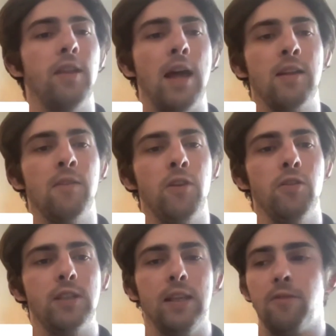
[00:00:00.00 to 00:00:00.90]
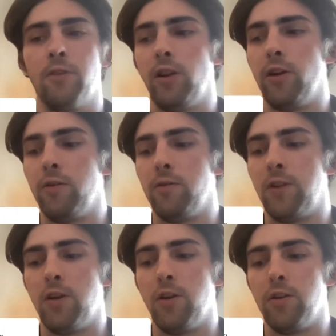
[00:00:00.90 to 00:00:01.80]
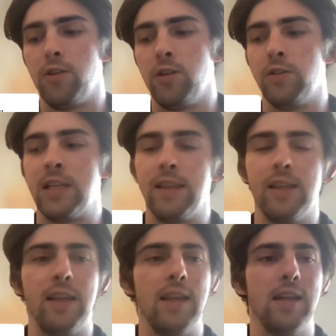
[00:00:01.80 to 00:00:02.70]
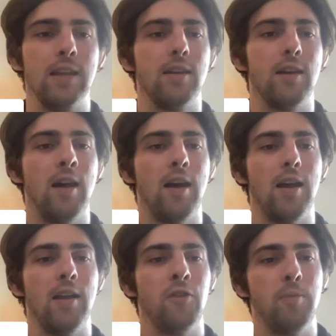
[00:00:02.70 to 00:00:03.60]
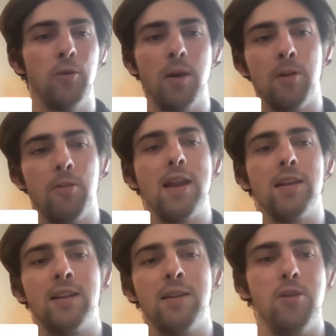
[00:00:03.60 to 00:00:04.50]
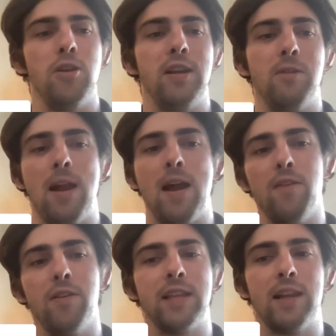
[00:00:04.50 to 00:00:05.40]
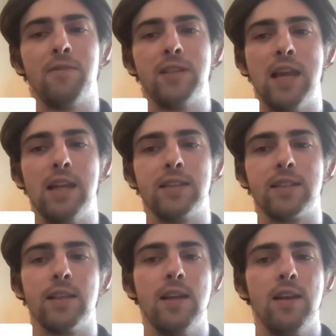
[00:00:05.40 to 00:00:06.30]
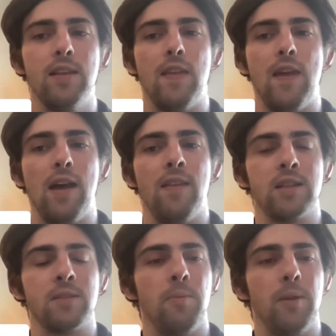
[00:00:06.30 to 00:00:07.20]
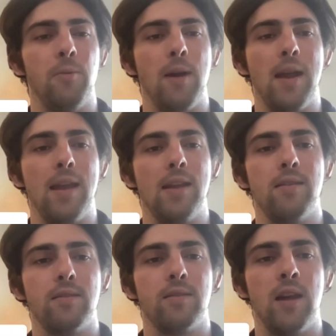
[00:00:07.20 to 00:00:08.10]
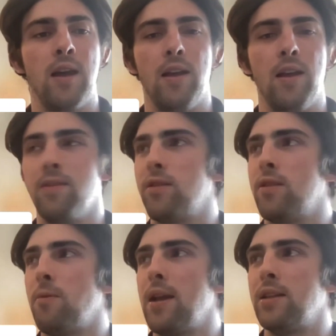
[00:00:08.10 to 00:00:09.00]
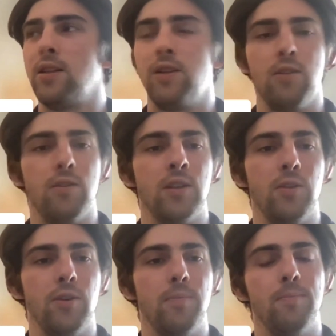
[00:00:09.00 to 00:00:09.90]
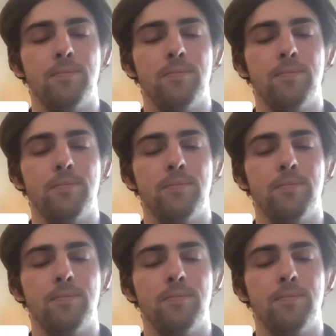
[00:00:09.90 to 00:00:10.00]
Like if you deliver a lot of, utility, if you build up a great community around those NFTs, then that's probably the way to do it.